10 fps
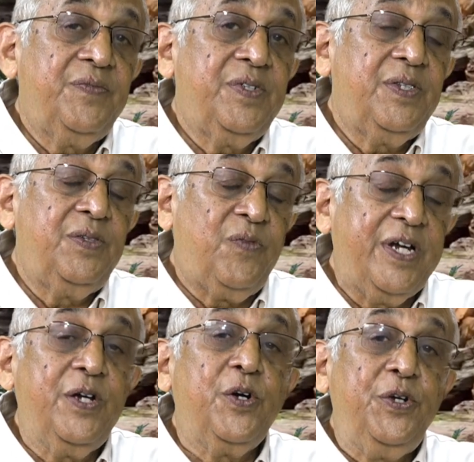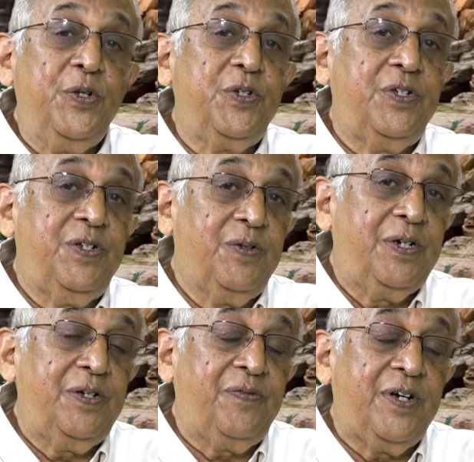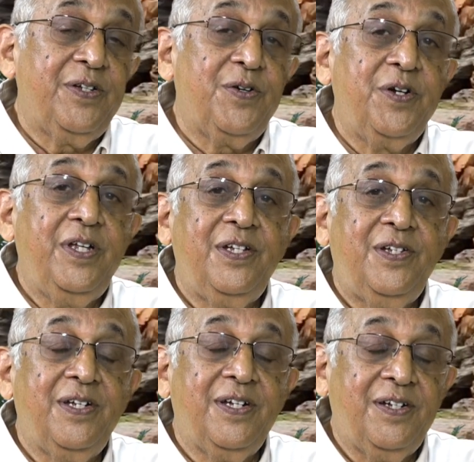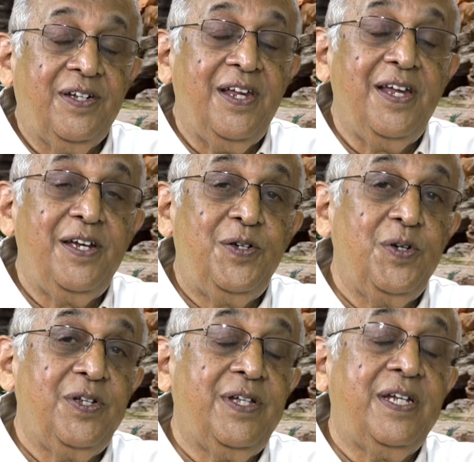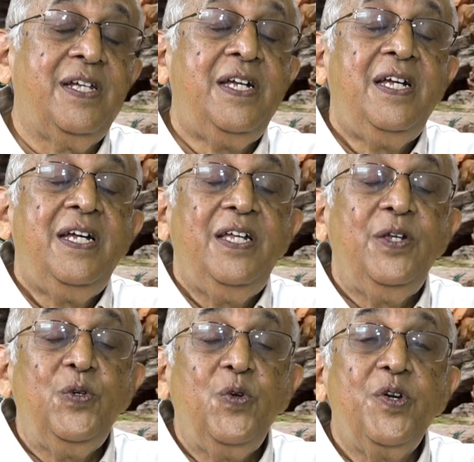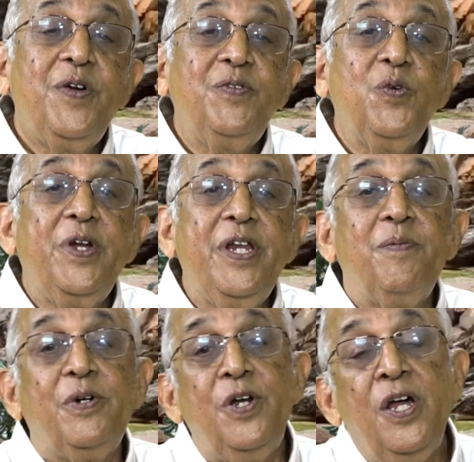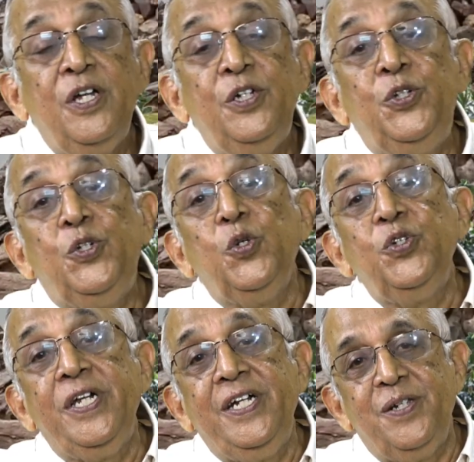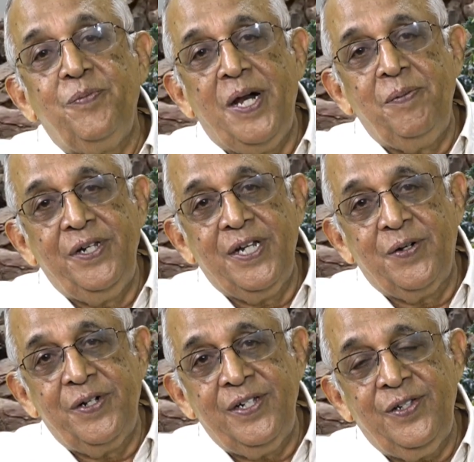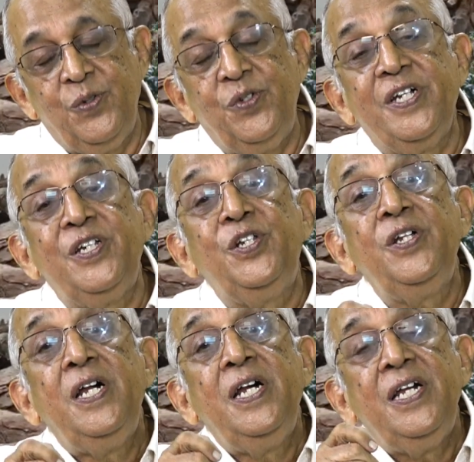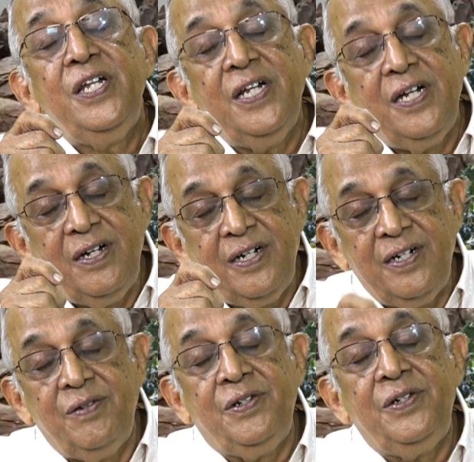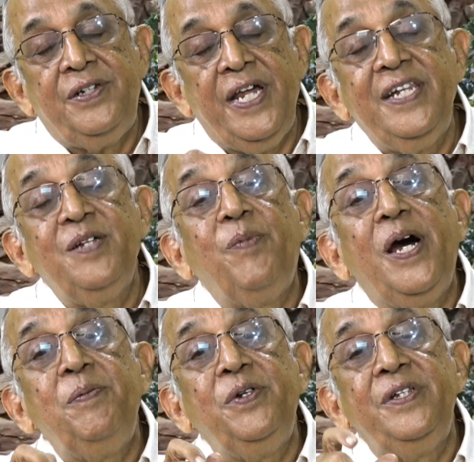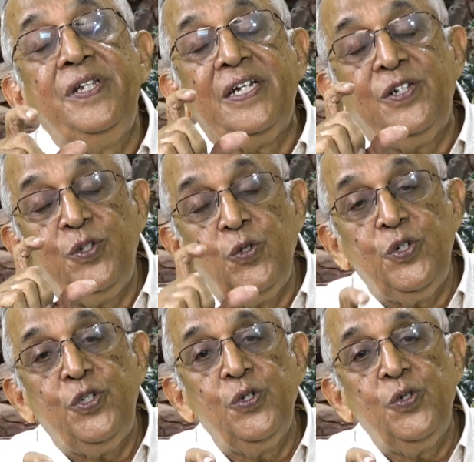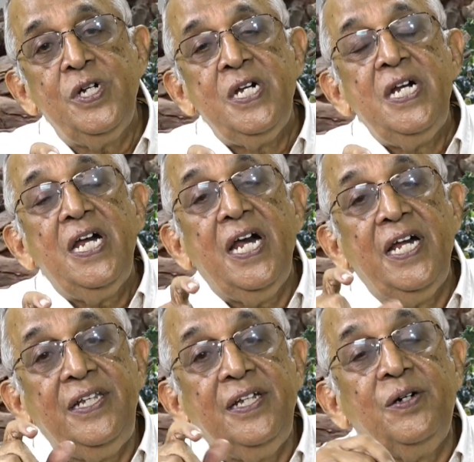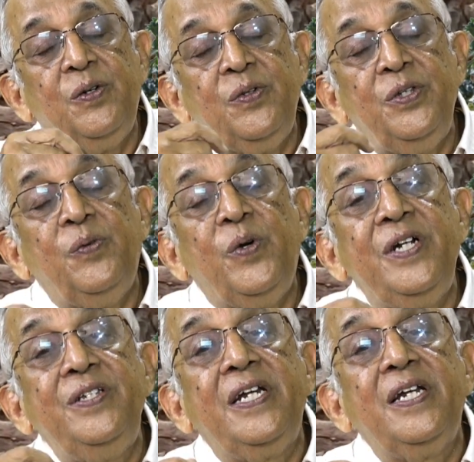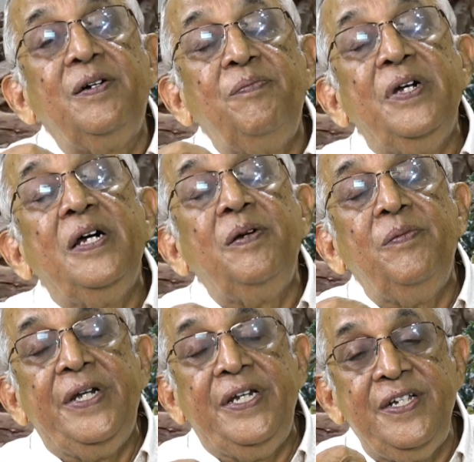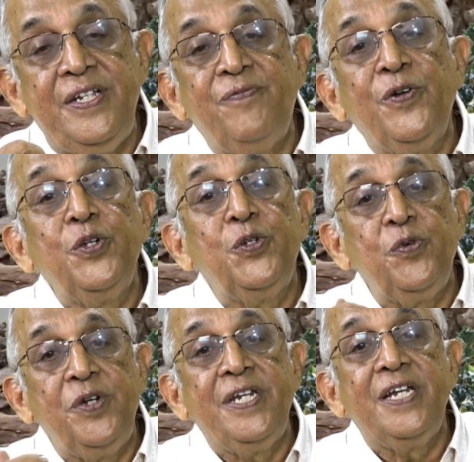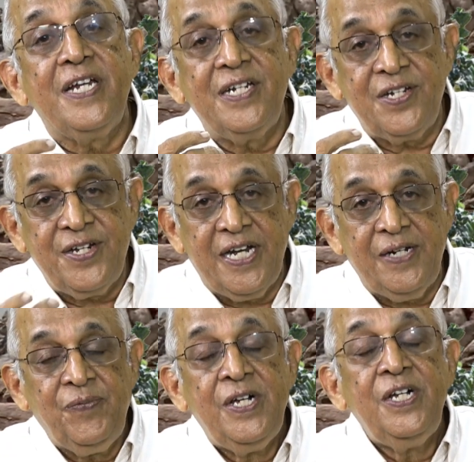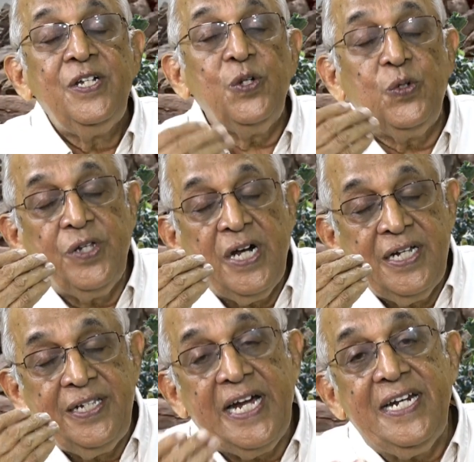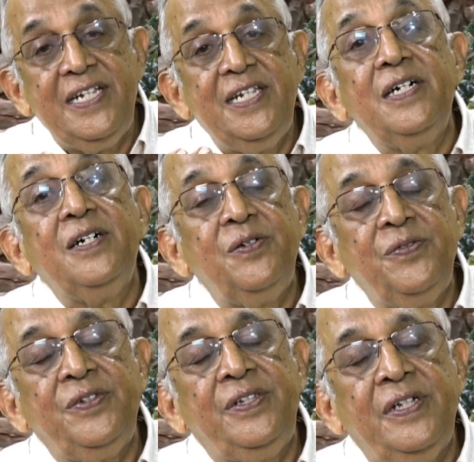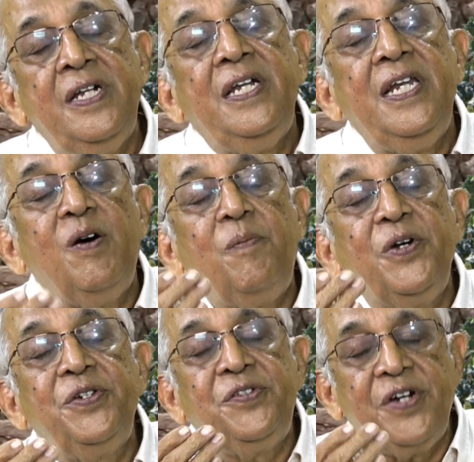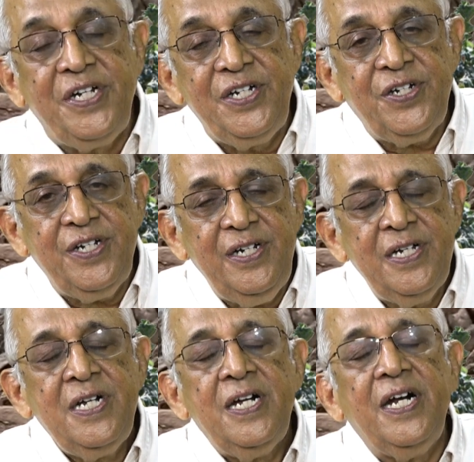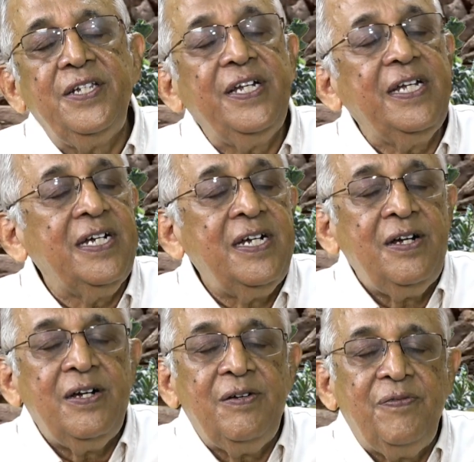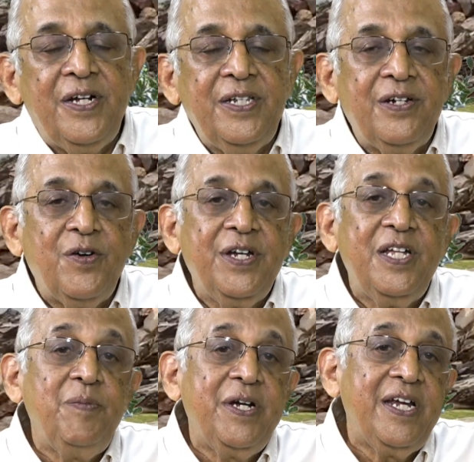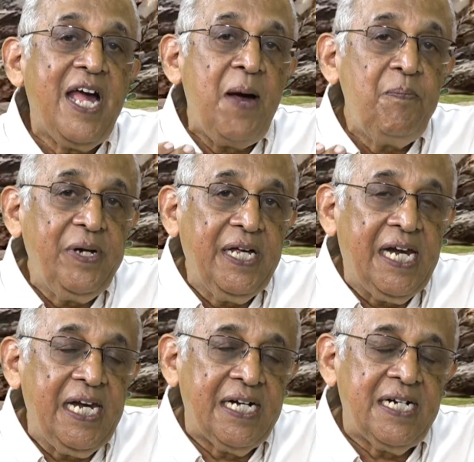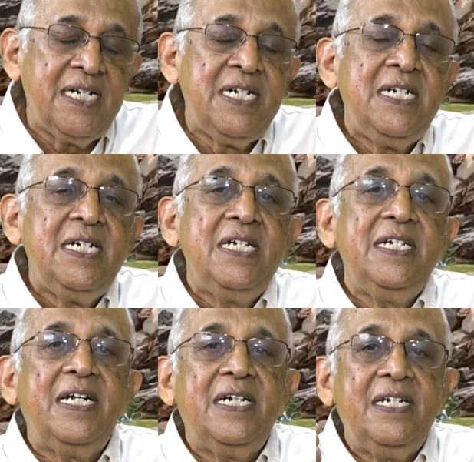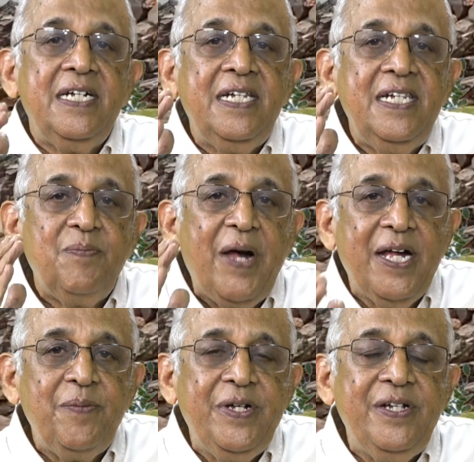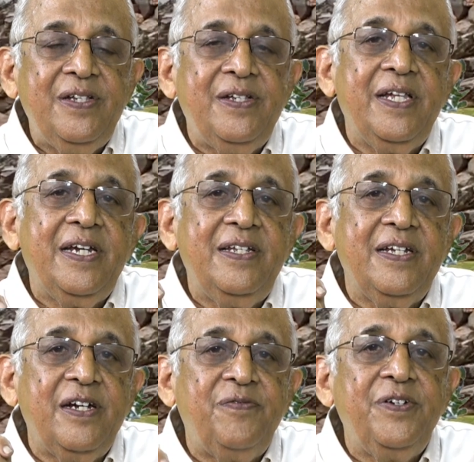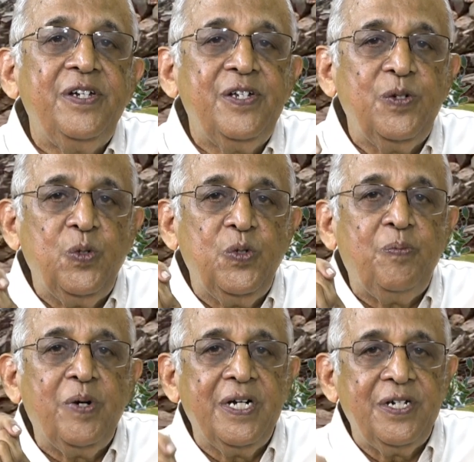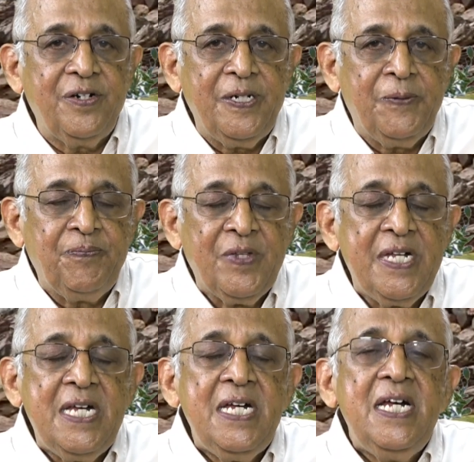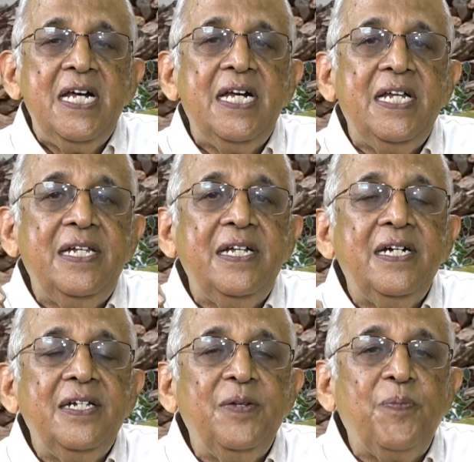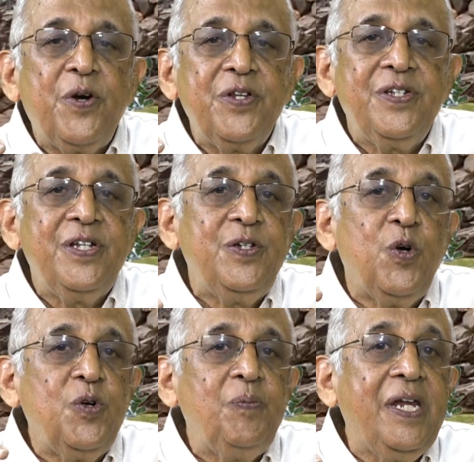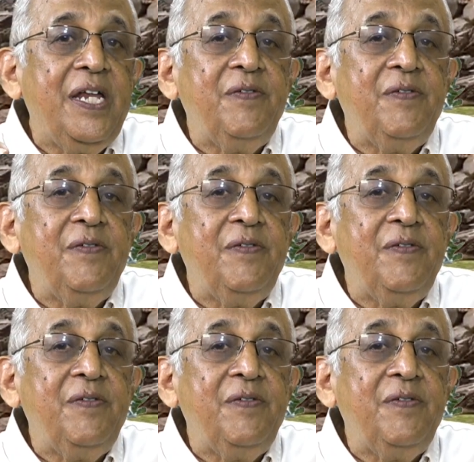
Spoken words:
one good news, what Father Ronnie has clearly told us, that you don't have to worry about choosing the Bible nowadays. You just take the Bible that suits you and the words that are made easy for you to read and understand. So that is the... Now, about tradition, I think Father Ronnie has made it amply clear that in the Maccabees there is a reference to purgatory. And the Protestants don't believe